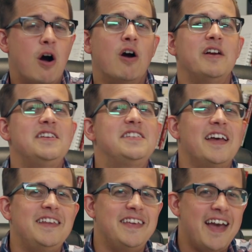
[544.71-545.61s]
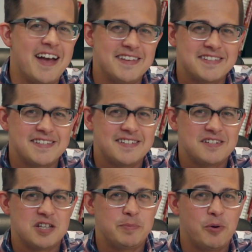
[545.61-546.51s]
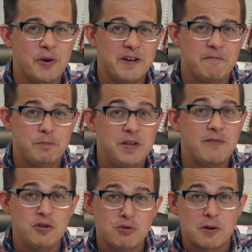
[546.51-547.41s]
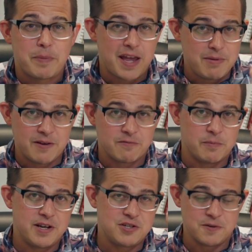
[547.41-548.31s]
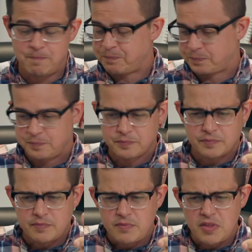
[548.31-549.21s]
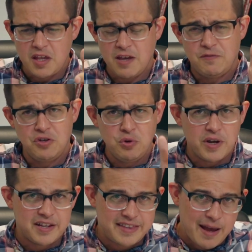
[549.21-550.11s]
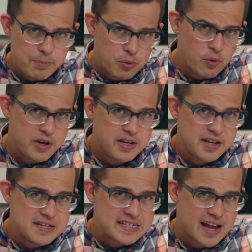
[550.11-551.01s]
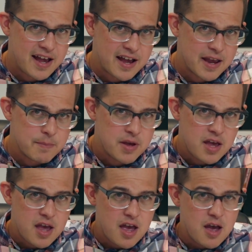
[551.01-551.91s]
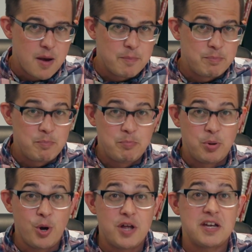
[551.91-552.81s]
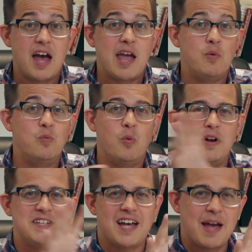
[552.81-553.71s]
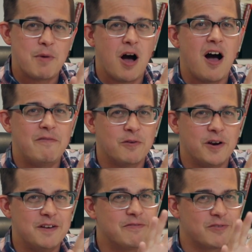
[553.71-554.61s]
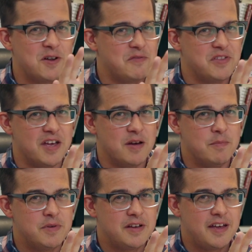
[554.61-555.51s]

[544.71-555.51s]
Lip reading: already said yes to the point of giving you their payment information. If you, at that point in time, put a one-time offer in front of them